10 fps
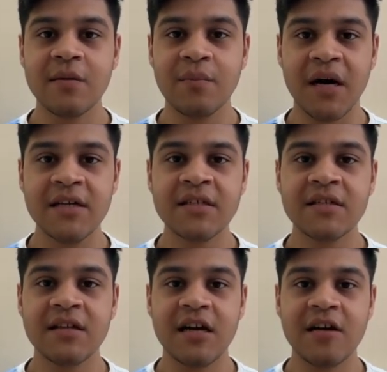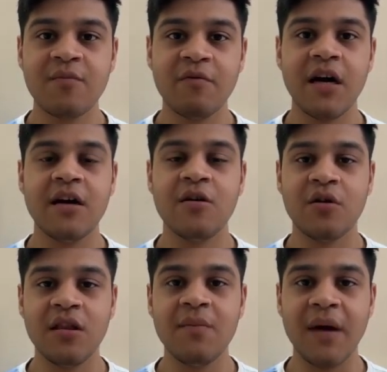bars that are provided
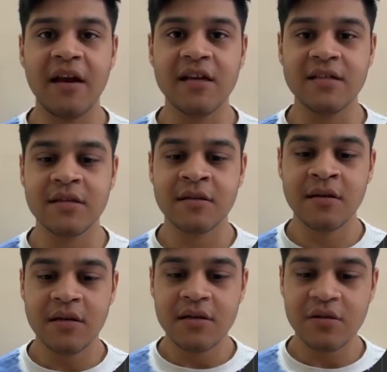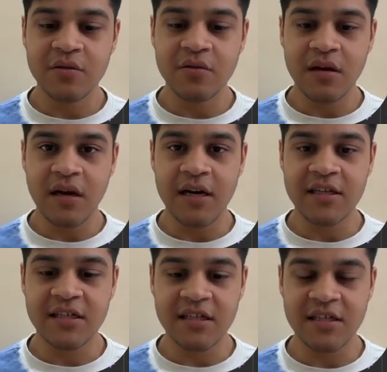on the Binance. So
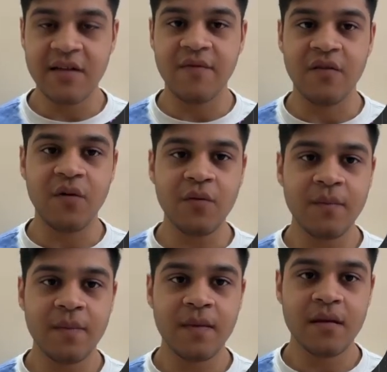let us test the workflow.